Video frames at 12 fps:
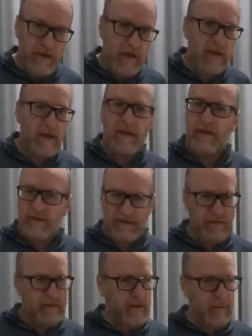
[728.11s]
Uh, I was
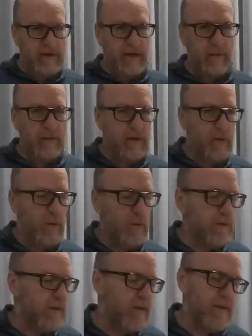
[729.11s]
coming down with the
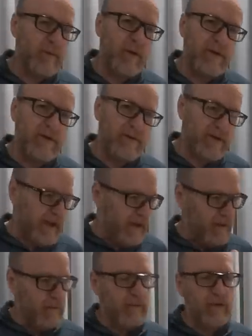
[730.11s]
cold at this point in
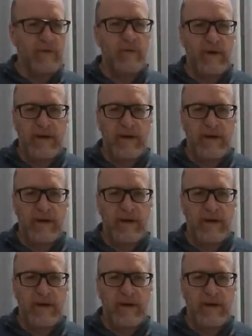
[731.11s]
time and was